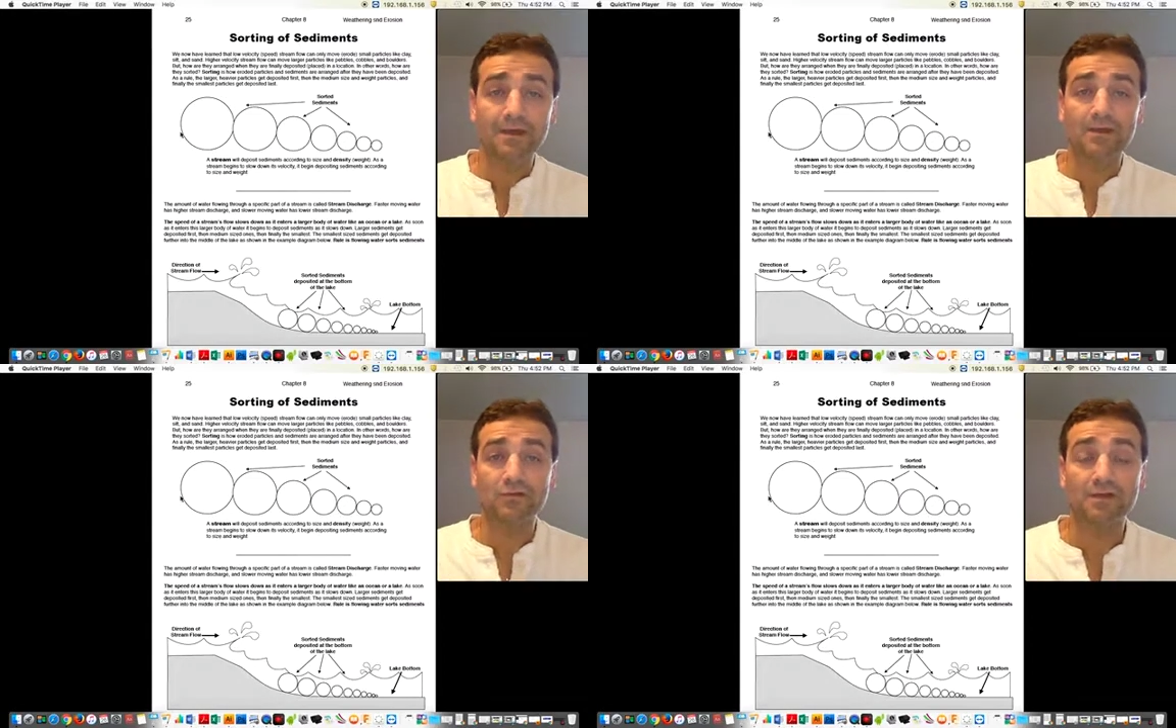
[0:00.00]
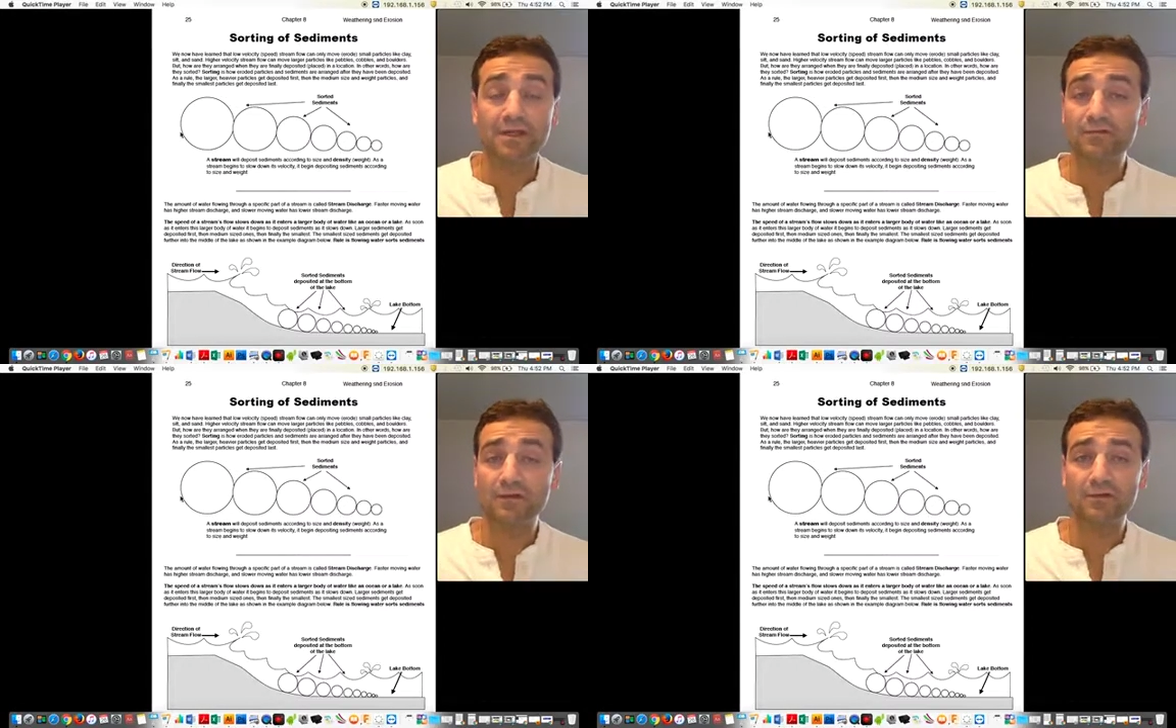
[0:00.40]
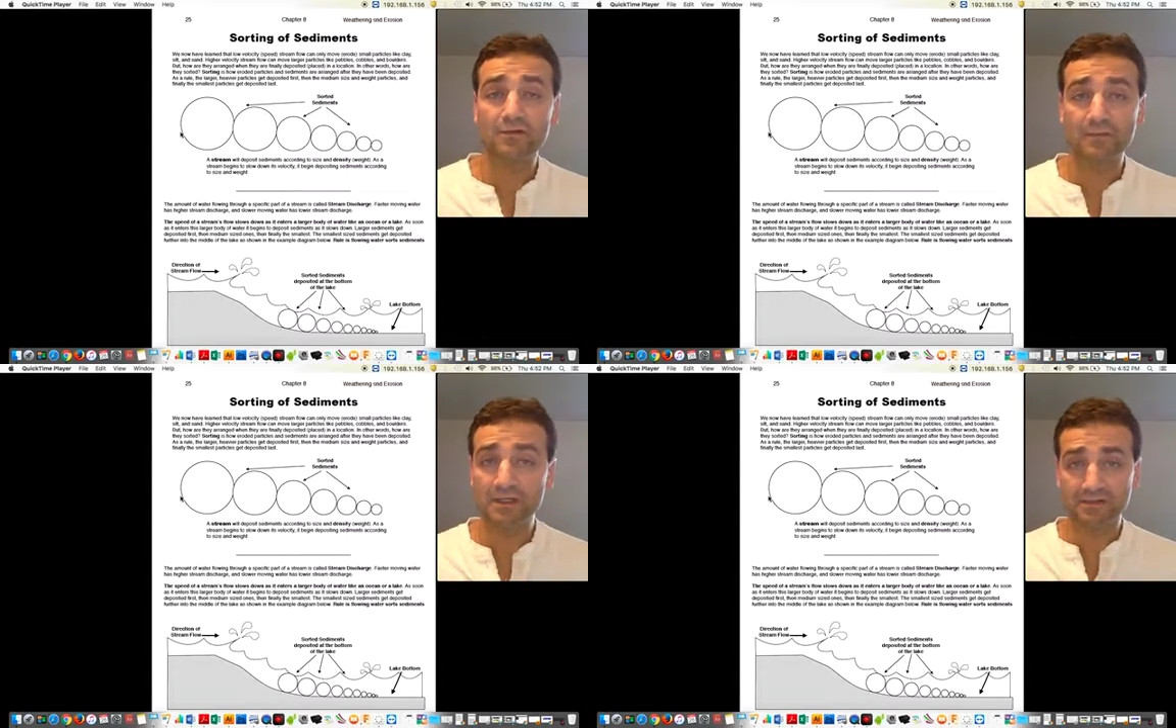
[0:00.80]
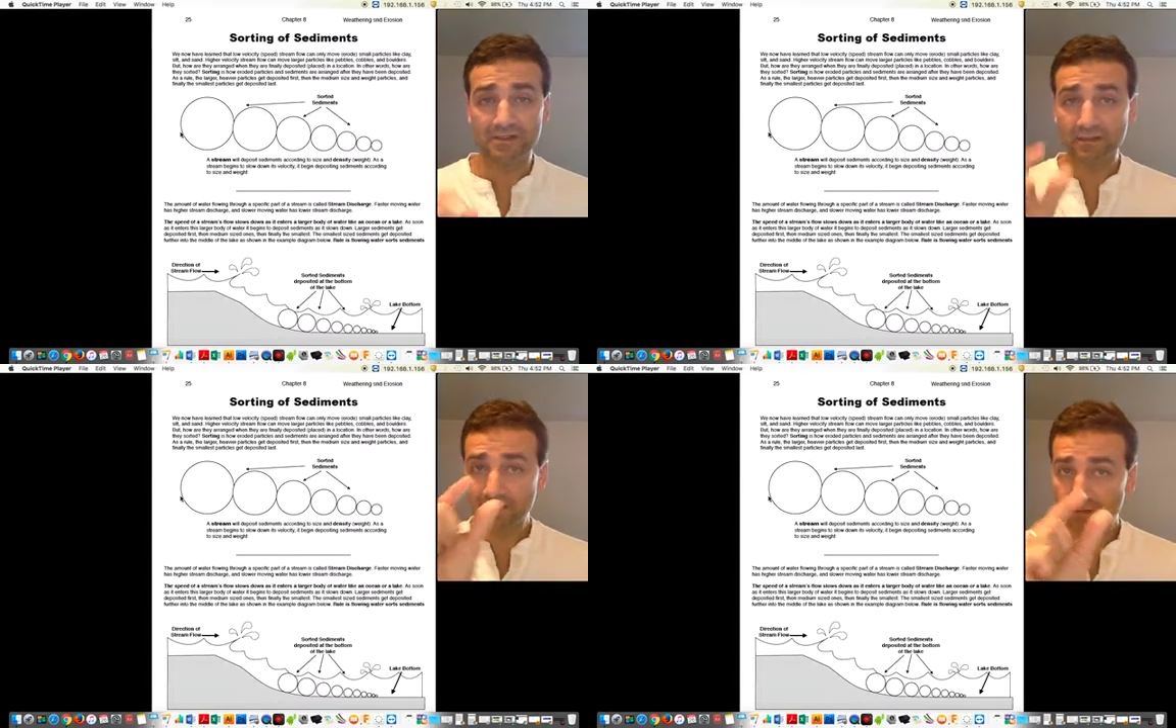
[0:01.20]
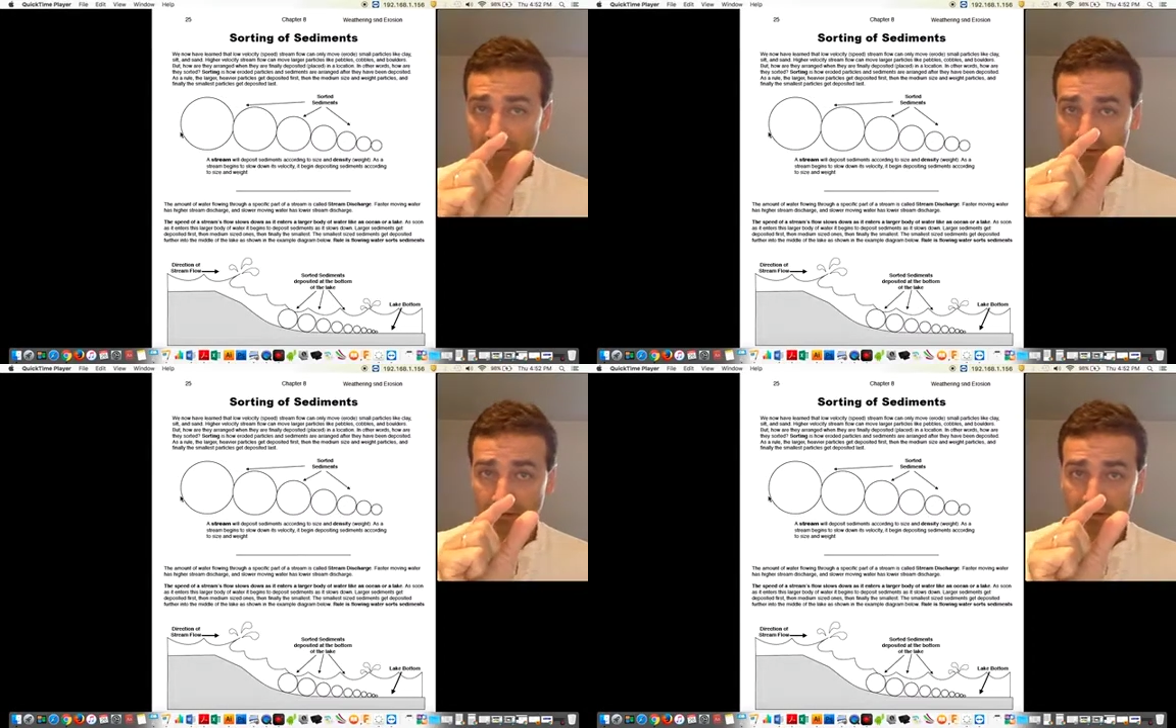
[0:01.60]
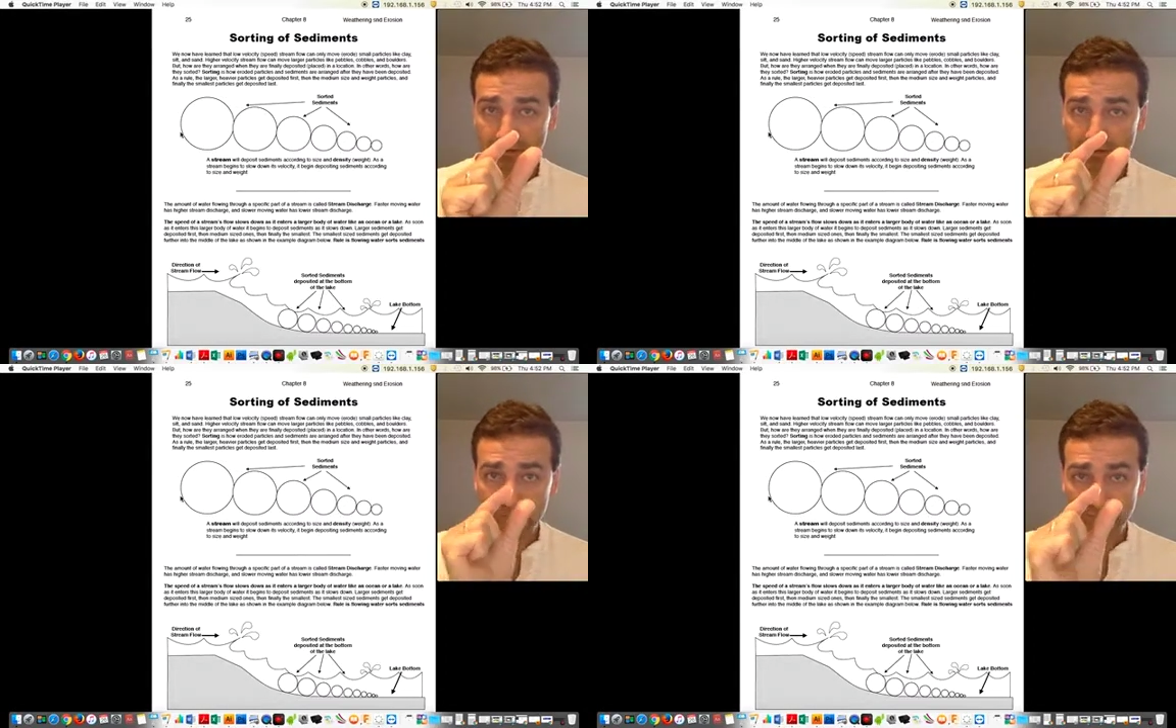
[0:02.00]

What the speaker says: So today's video is going to be just a little bit longer,